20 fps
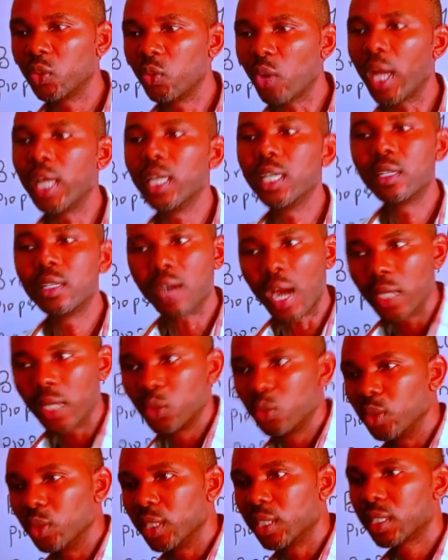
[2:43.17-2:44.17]
You are a
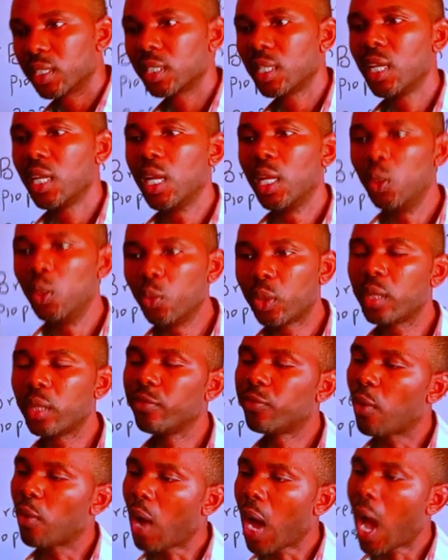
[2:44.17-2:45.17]
graduate
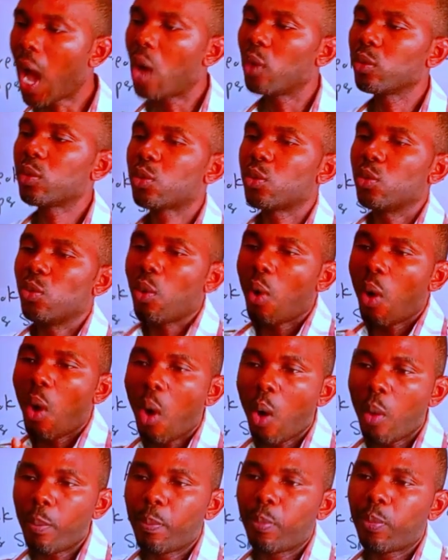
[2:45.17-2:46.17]
looking for how to
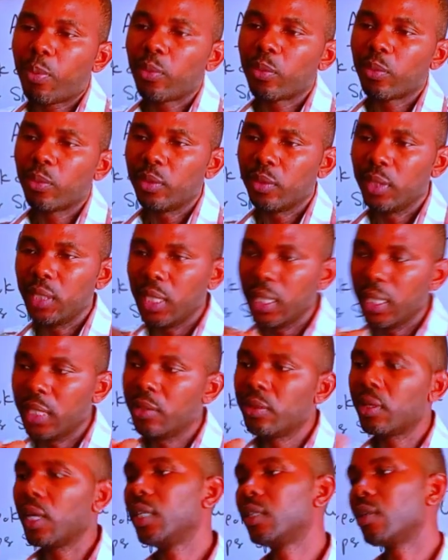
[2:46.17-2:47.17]
up the
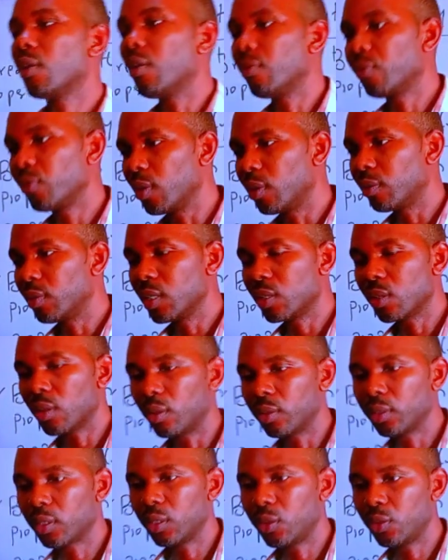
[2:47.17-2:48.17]
grade of your
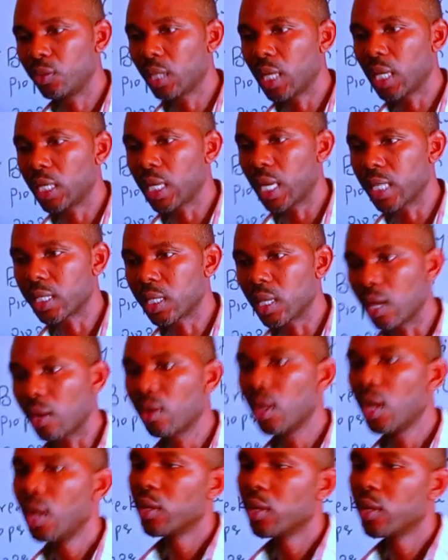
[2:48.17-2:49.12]
result. Do you get that now?